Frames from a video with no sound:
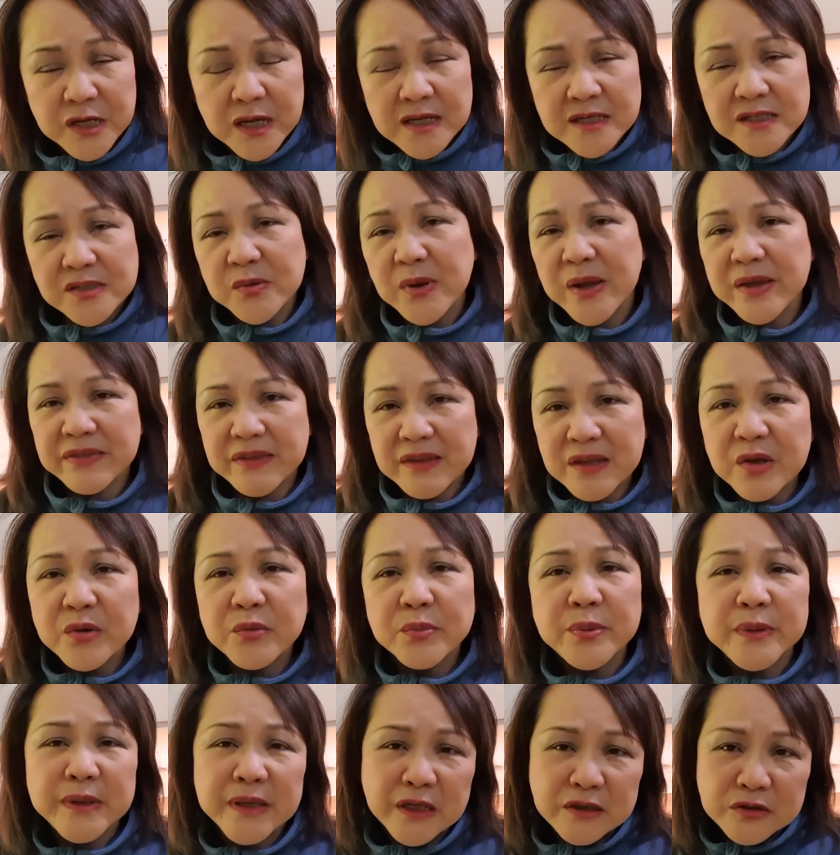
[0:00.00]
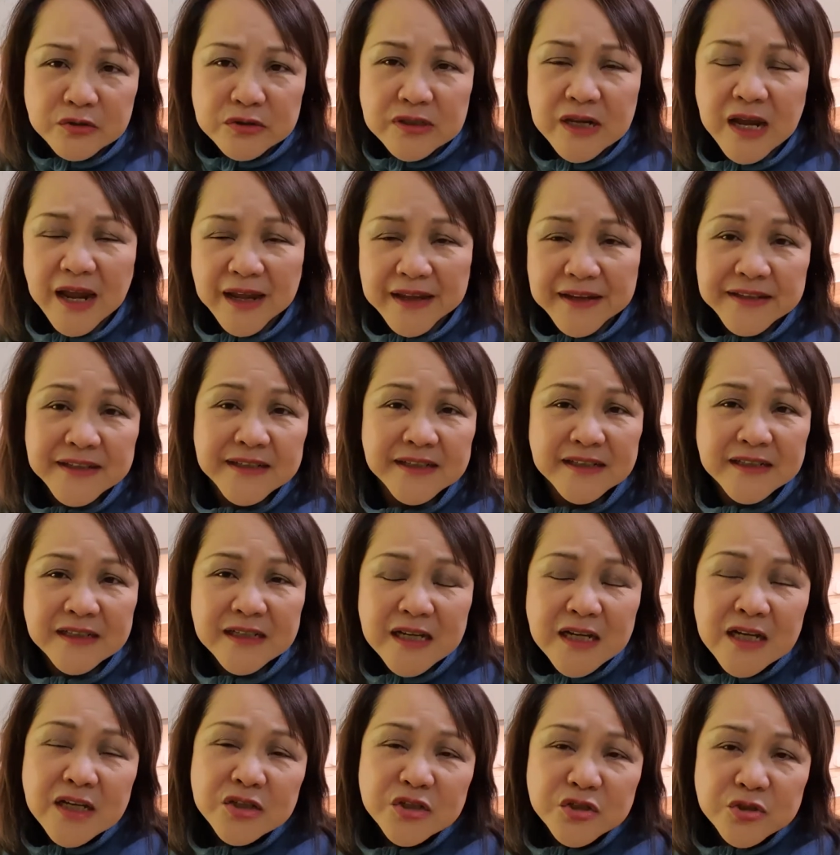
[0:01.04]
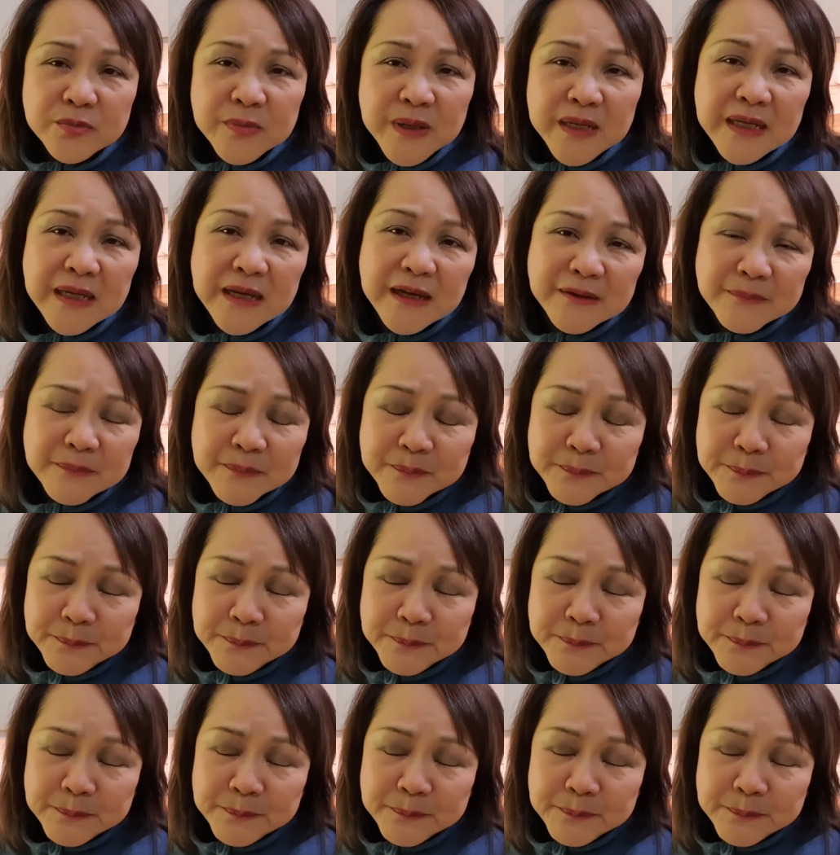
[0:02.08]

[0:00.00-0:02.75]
So I think it would be a good idea to make a